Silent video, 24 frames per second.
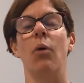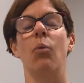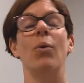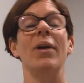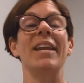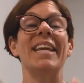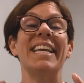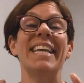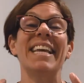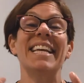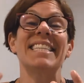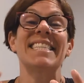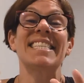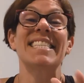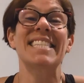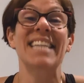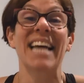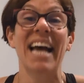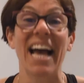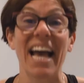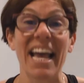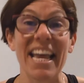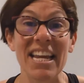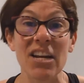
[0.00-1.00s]
When it gets
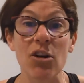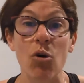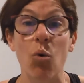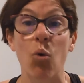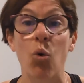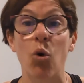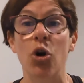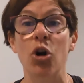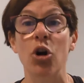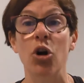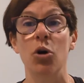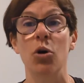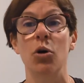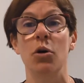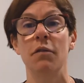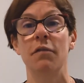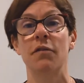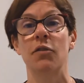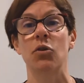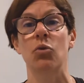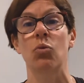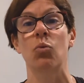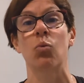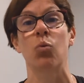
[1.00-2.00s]
tight or
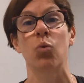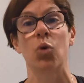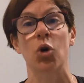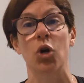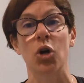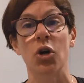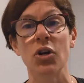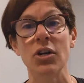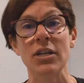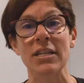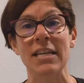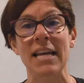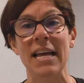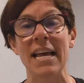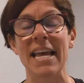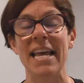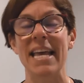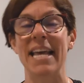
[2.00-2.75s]
overworked,